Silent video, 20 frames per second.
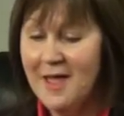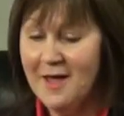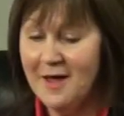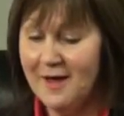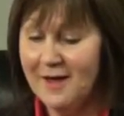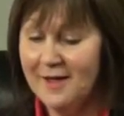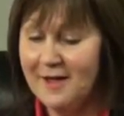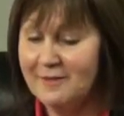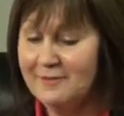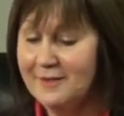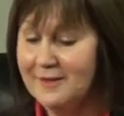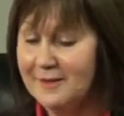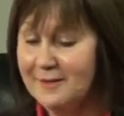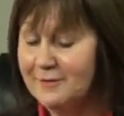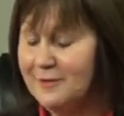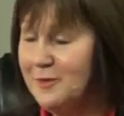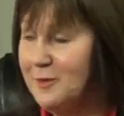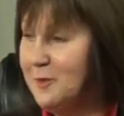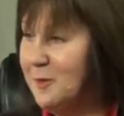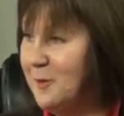I haven't
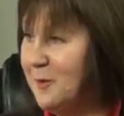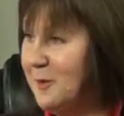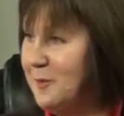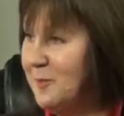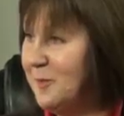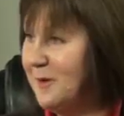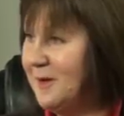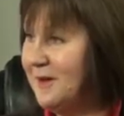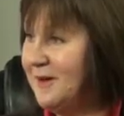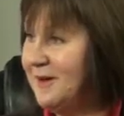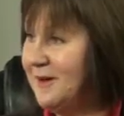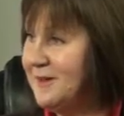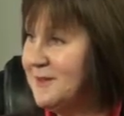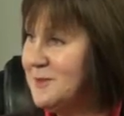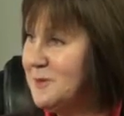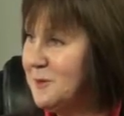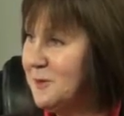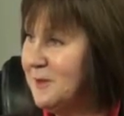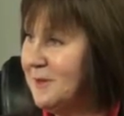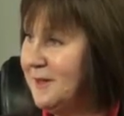lived through it, but I
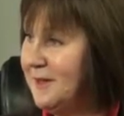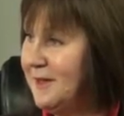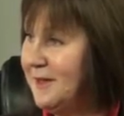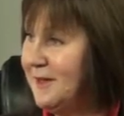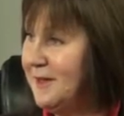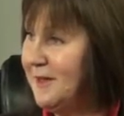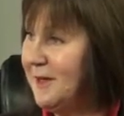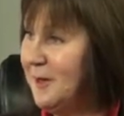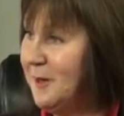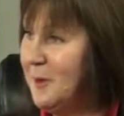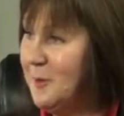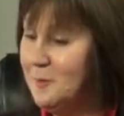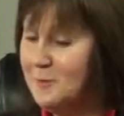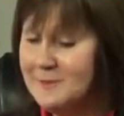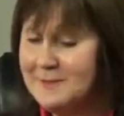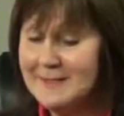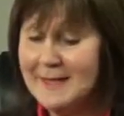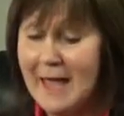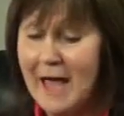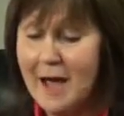certainly
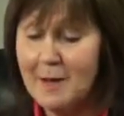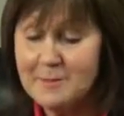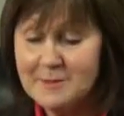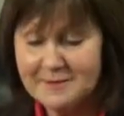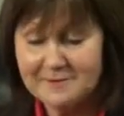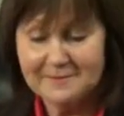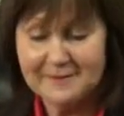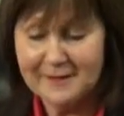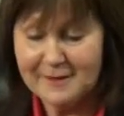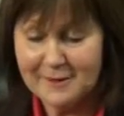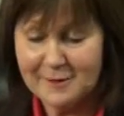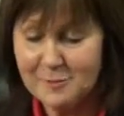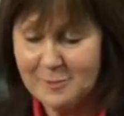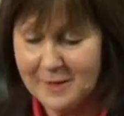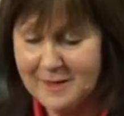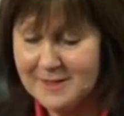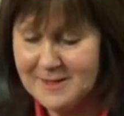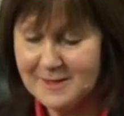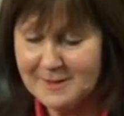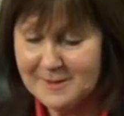was captivated
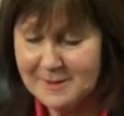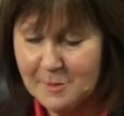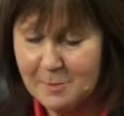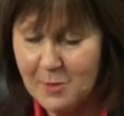by this.